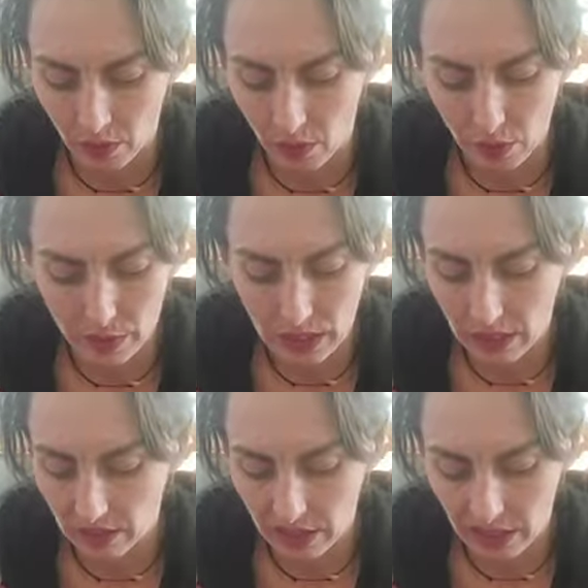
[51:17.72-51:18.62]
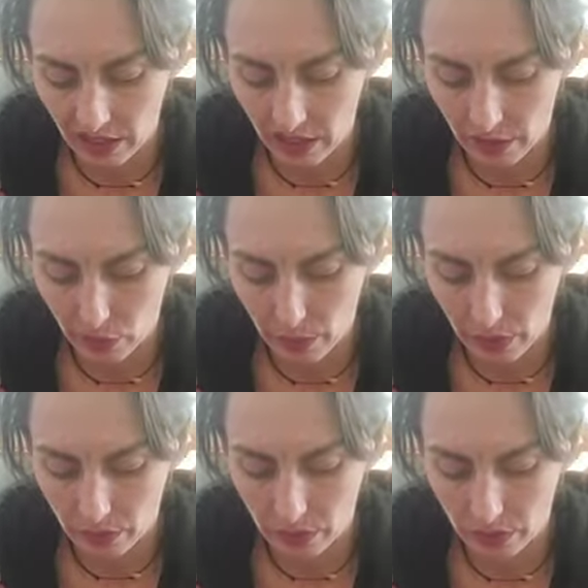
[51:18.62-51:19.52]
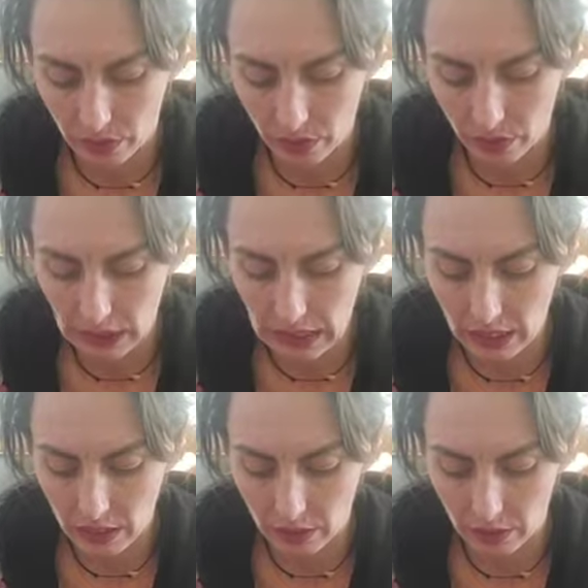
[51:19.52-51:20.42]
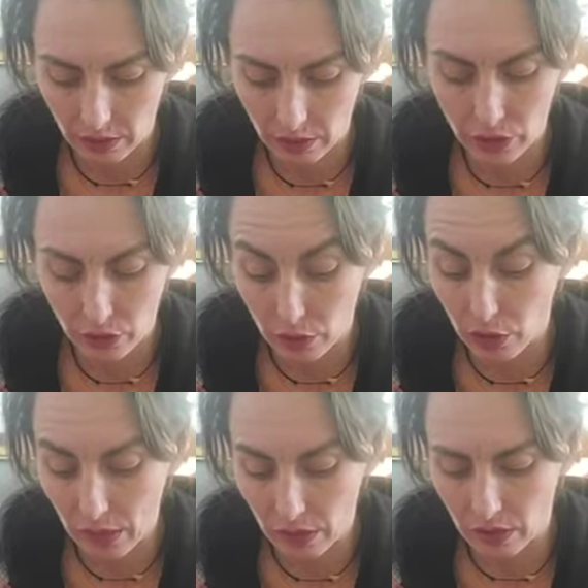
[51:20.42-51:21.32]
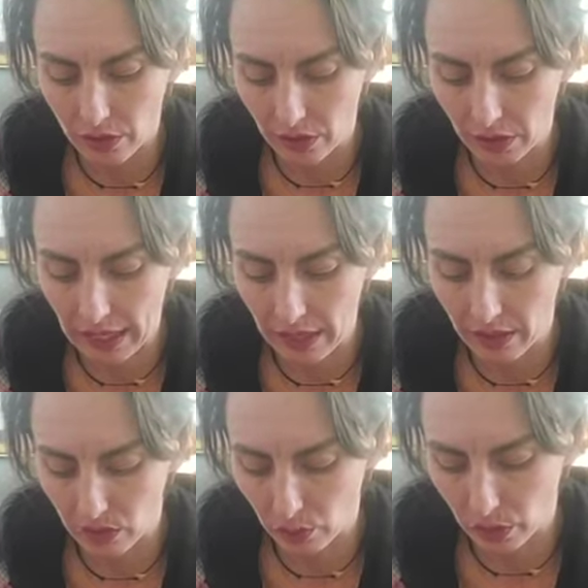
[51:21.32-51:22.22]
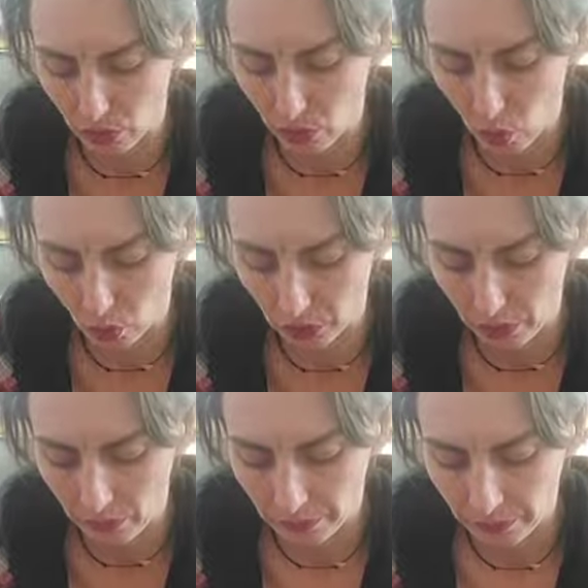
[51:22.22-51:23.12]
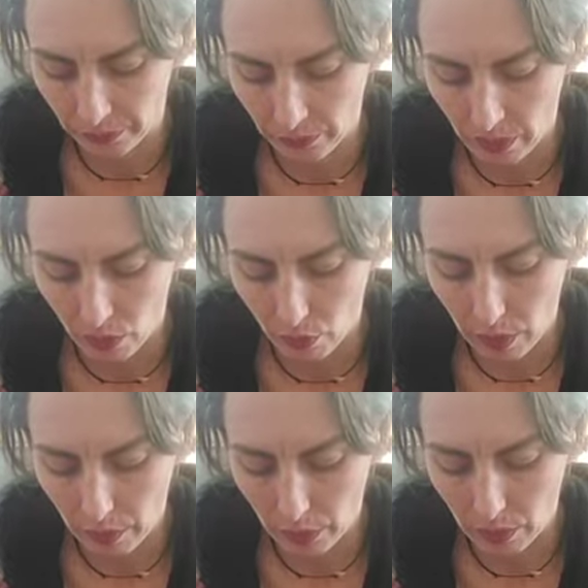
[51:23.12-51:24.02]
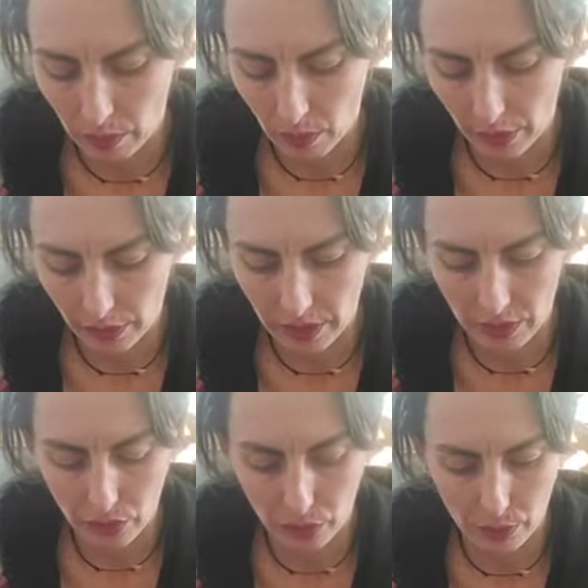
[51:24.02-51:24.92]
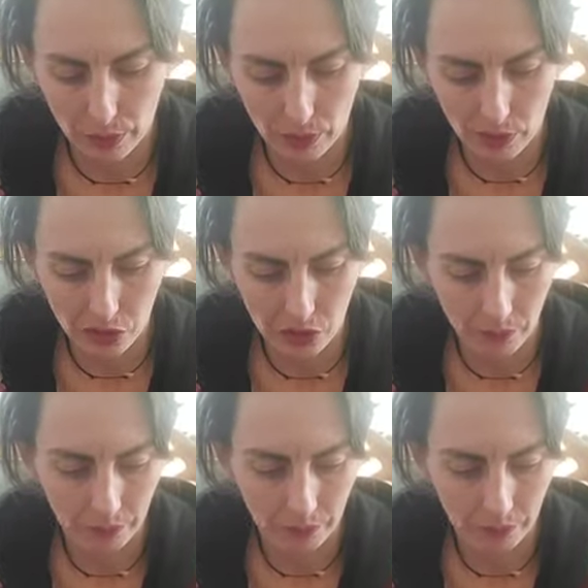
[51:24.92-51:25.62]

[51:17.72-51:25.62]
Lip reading: Harmony is ahead. You're about to turn the you're about to turn the lead into pure gold. Remember to be moderate in your approach.